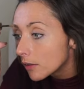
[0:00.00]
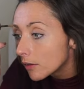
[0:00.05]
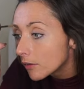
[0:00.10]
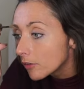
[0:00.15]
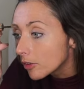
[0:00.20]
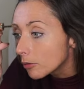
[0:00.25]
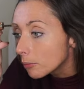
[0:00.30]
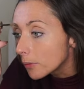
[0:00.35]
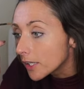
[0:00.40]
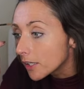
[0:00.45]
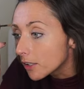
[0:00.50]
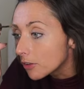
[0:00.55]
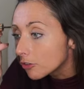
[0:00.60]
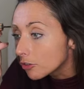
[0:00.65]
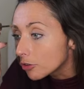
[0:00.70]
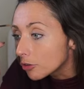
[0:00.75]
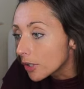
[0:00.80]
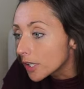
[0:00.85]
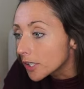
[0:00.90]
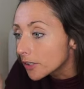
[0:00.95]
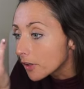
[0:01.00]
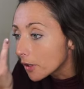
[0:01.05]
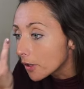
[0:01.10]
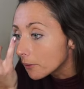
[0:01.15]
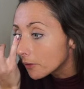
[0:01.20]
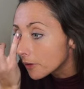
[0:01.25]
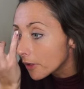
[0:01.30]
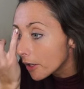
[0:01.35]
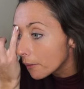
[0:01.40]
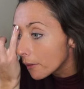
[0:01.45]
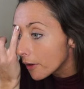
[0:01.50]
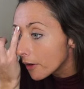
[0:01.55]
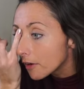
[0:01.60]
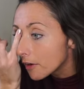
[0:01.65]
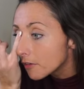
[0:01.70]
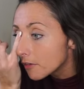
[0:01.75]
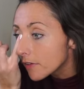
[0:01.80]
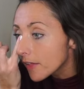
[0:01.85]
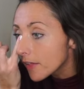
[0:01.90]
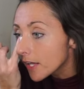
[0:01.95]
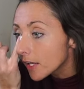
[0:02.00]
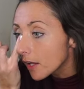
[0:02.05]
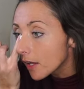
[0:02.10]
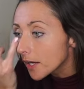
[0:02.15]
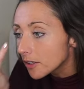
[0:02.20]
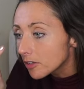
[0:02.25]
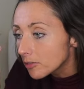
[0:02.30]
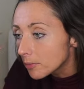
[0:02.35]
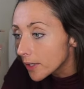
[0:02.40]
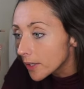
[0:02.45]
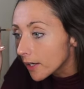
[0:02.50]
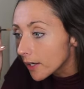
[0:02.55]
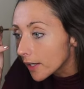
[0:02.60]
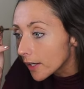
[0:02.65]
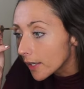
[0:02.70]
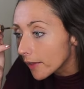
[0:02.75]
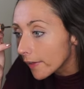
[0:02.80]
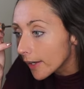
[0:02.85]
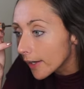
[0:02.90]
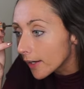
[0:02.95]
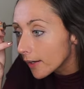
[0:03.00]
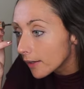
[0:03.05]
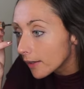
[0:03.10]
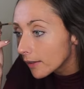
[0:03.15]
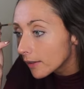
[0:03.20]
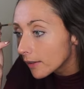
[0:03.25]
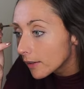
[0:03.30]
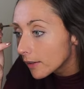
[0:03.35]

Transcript: So making sure I don't go over that line of my eye there.